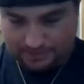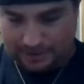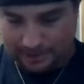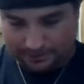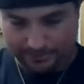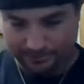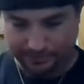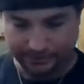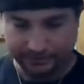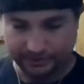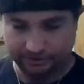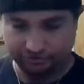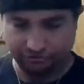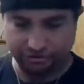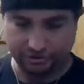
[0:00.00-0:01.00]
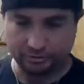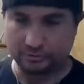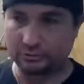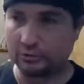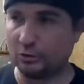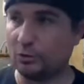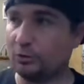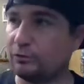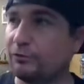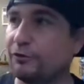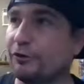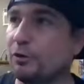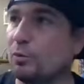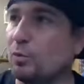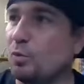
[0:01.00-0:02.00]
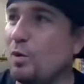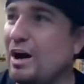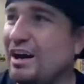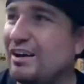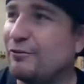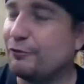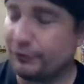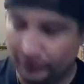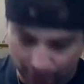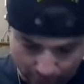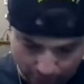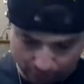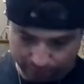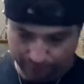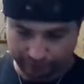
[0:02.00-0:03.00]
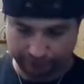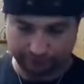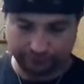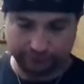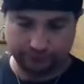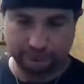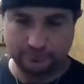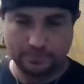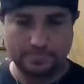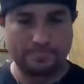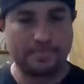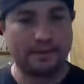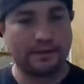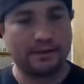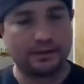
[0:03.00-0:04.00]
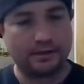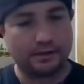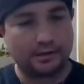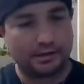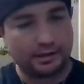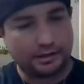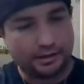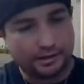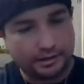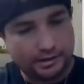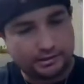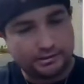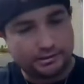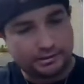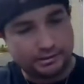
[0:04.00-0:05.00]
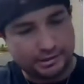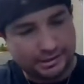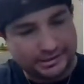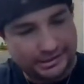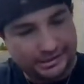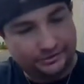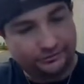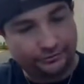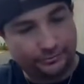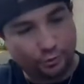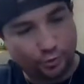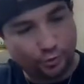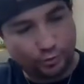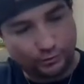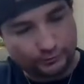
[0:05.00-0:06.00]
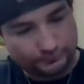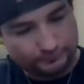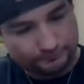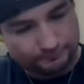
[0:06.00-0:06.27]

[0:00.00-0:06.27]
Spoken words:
I've been putting this shit on hold for the longest, and I needed some more